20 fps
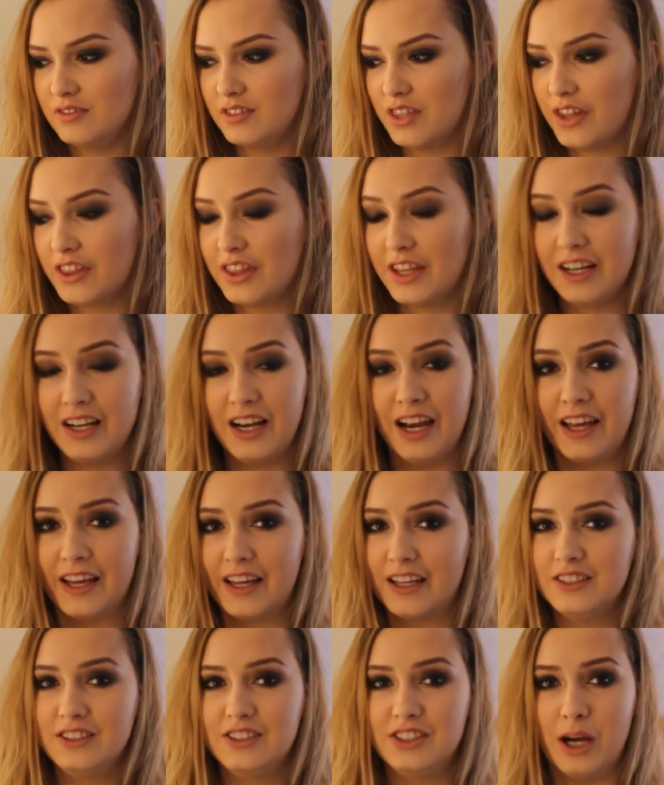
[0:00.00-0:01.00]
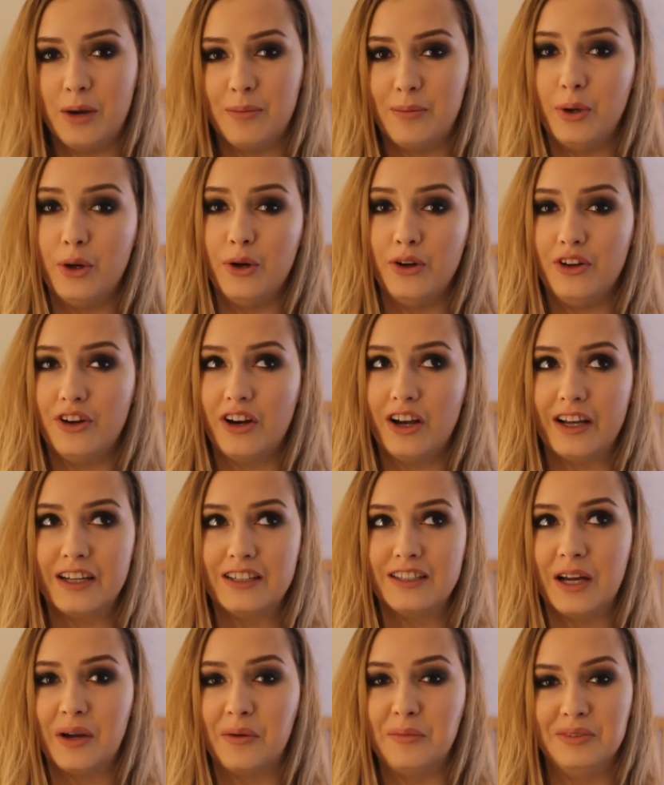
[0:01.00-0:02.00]
think like shampoo in your eye
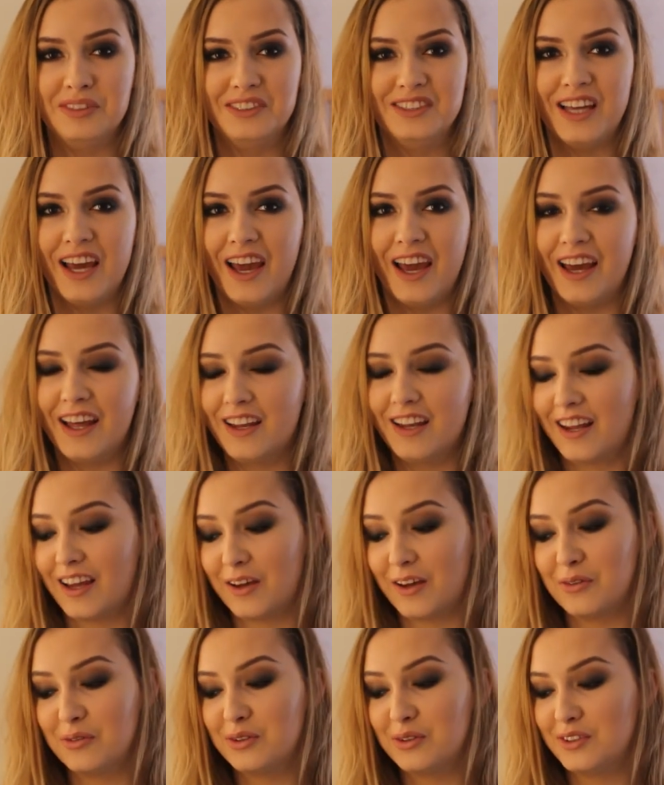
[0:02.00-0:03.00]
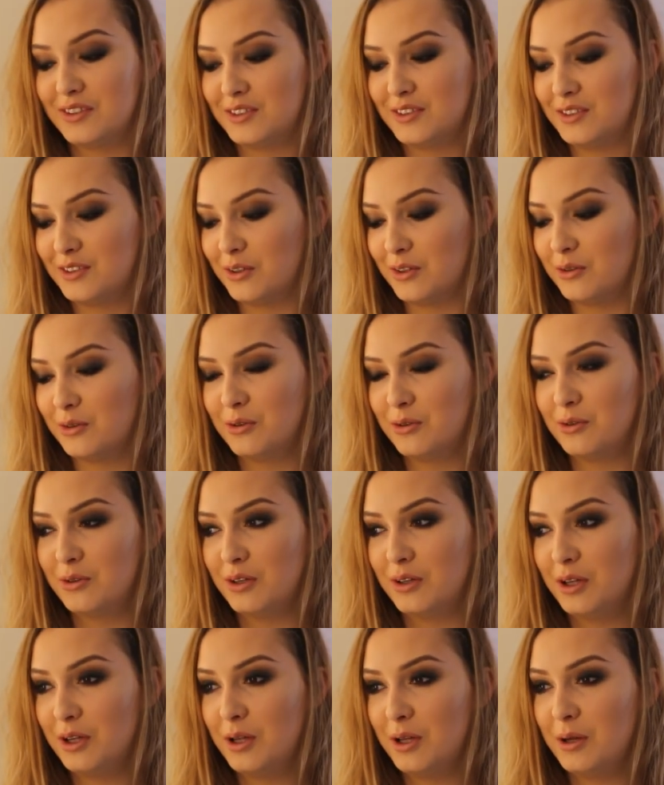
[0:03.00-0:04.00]
times 10, like it was so
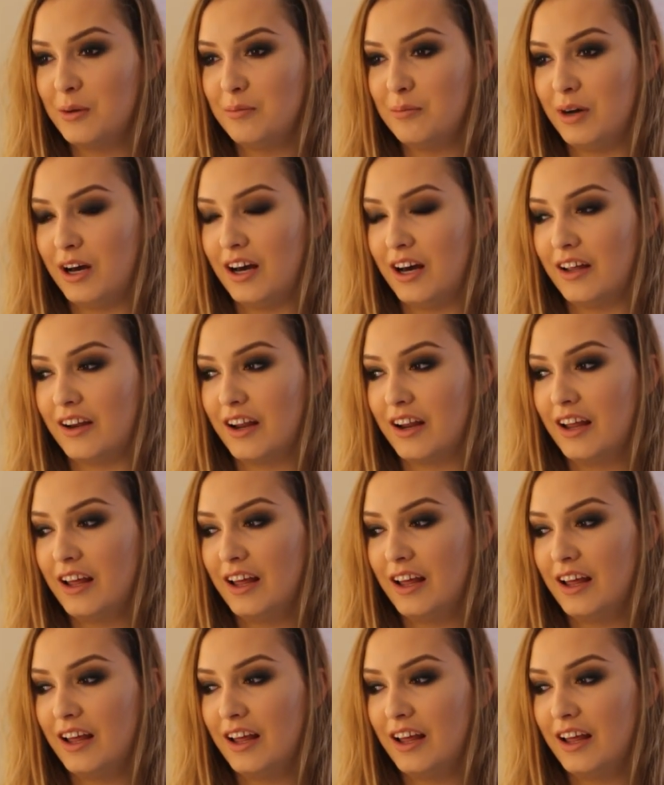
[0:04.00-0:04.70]
bad.